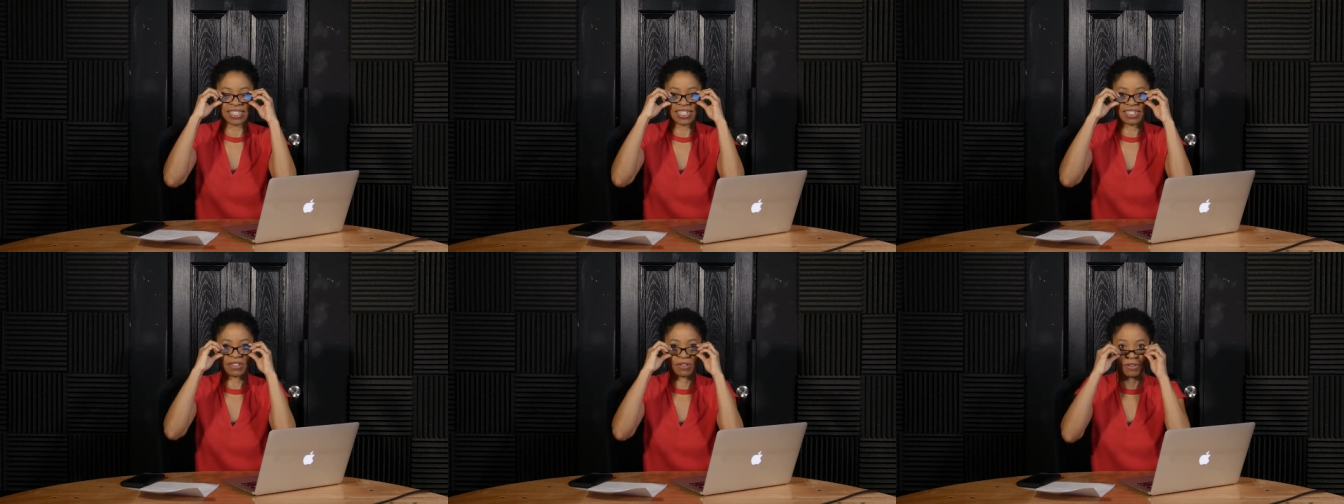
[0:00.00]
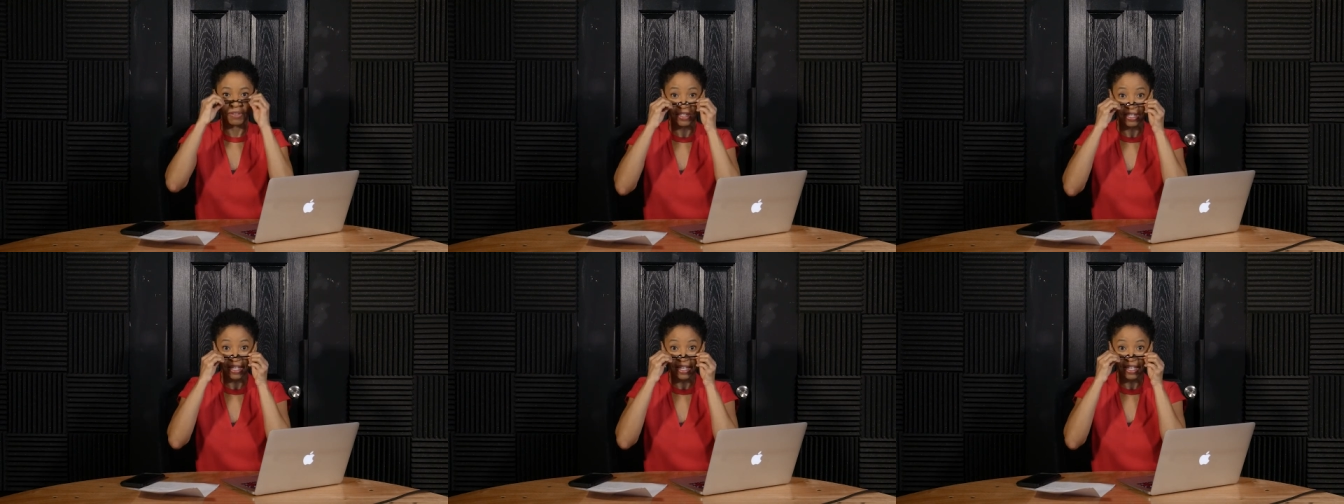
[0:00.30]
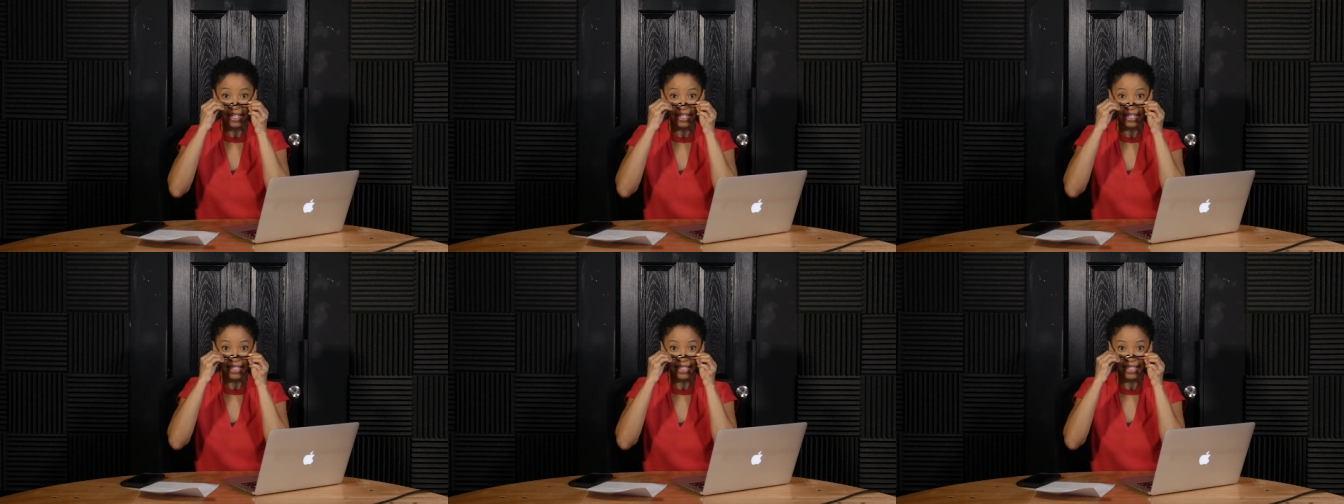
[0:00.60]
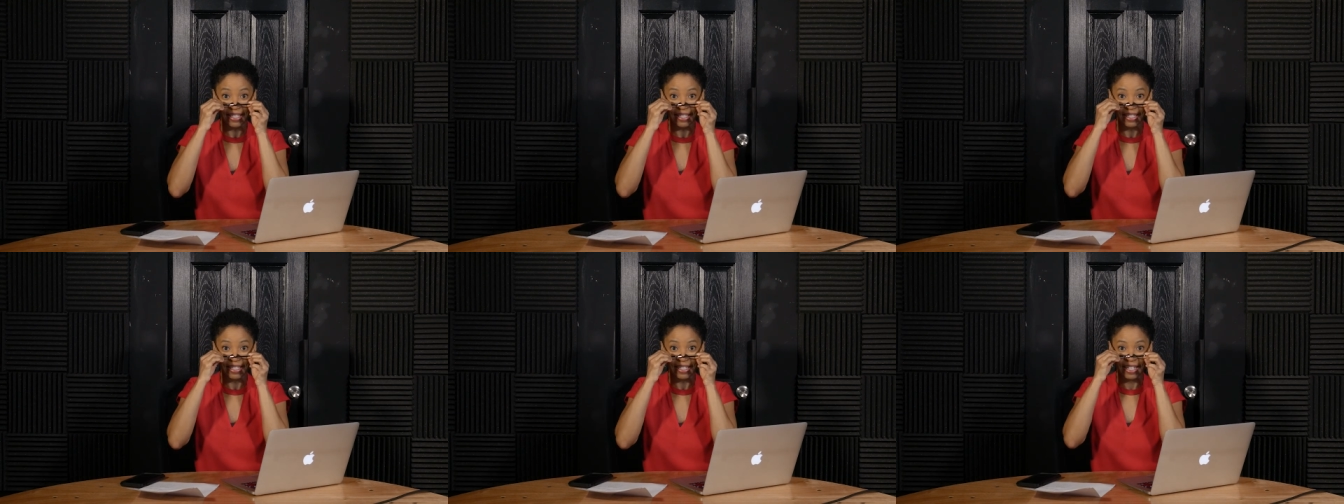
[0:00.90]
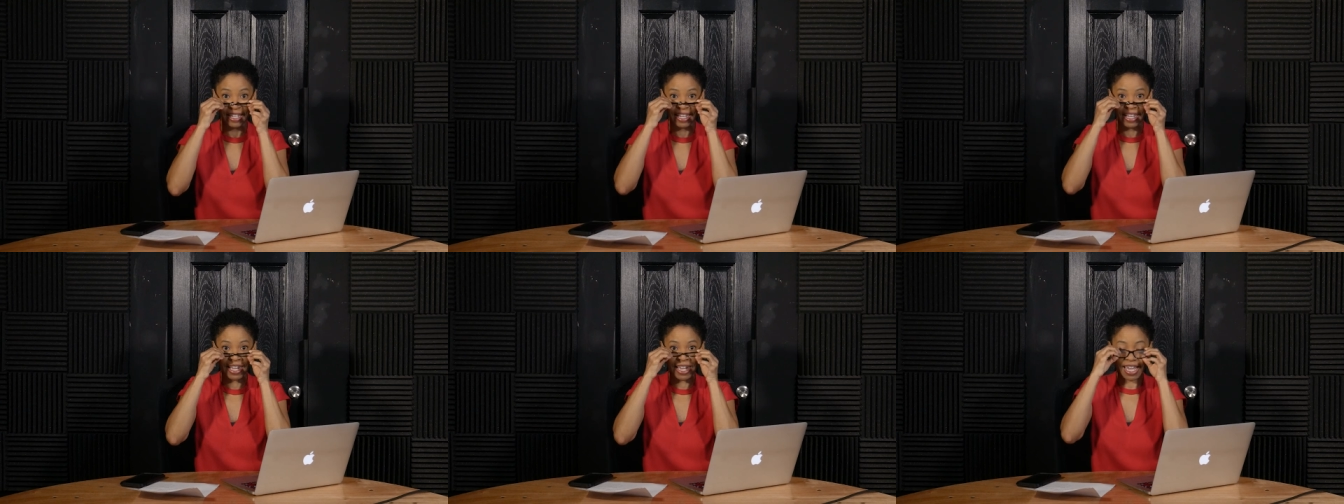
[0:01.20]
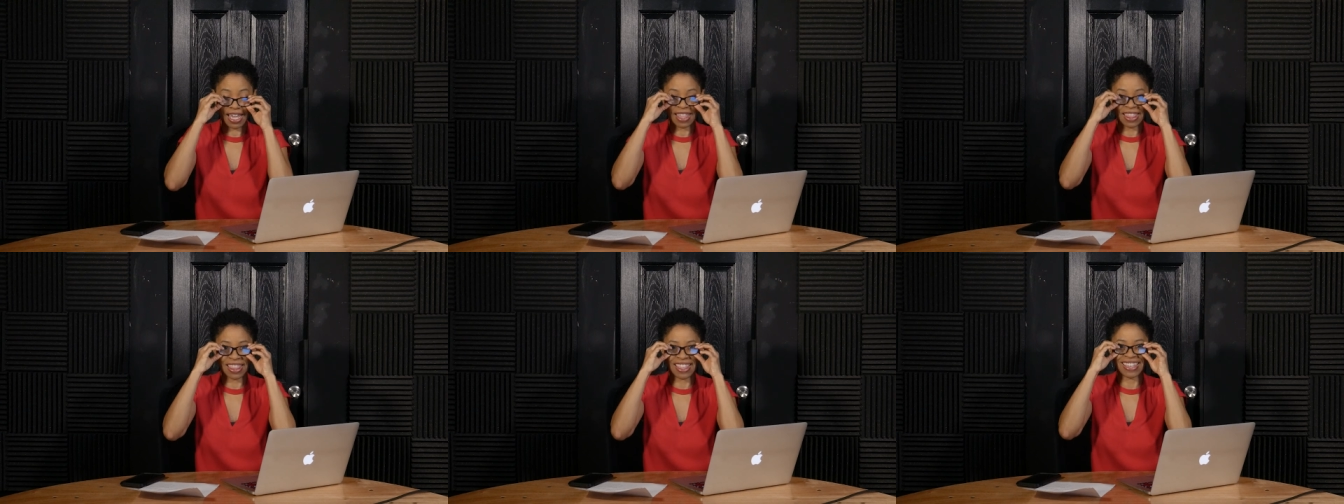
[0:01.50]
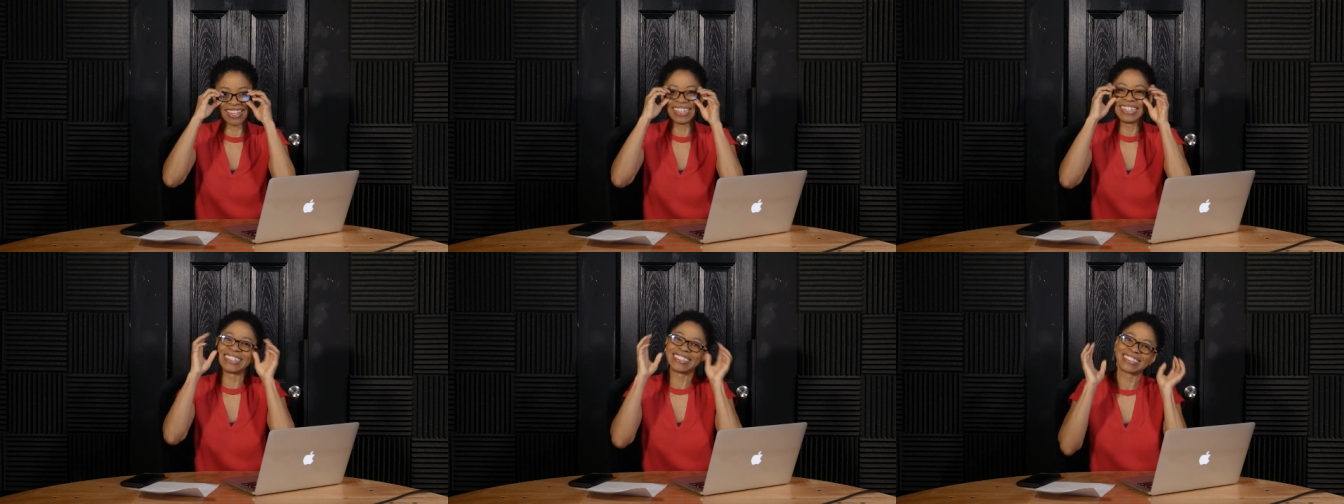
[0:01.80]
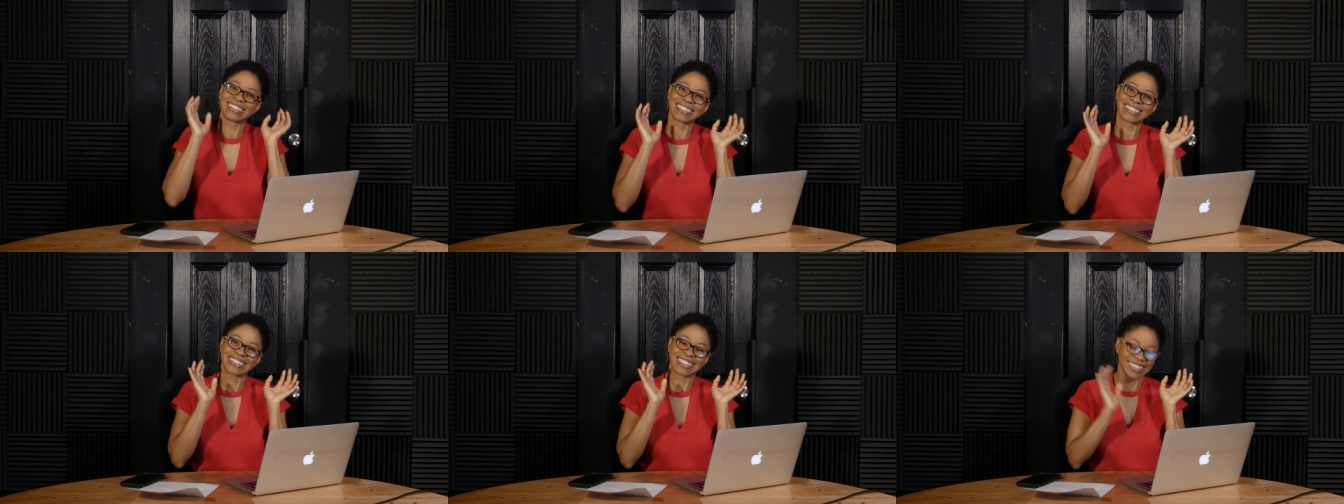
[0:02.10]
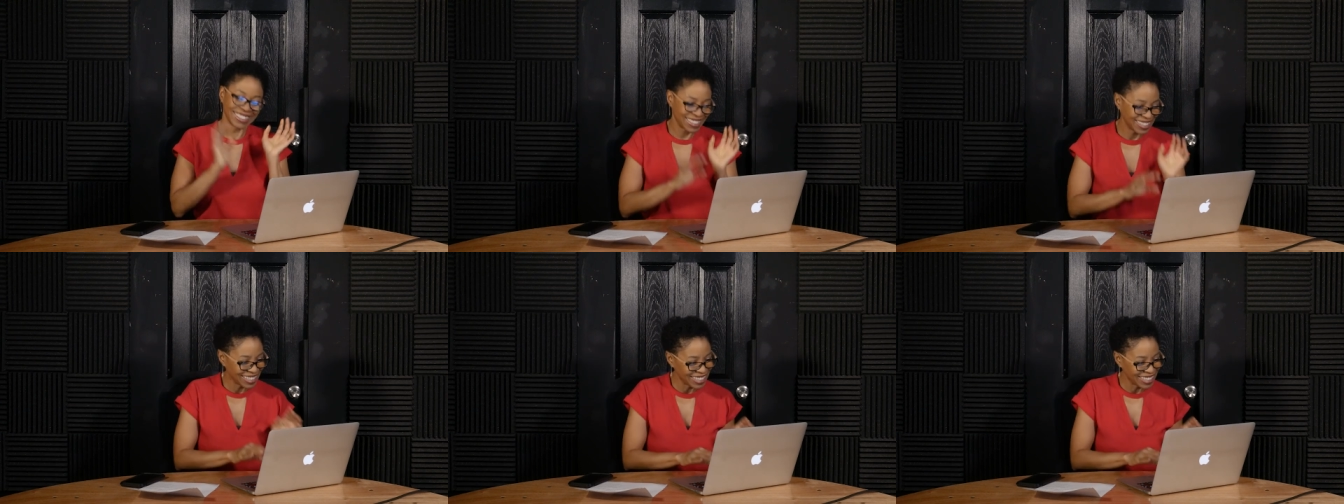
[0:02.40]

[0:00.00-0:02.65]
they do this and this.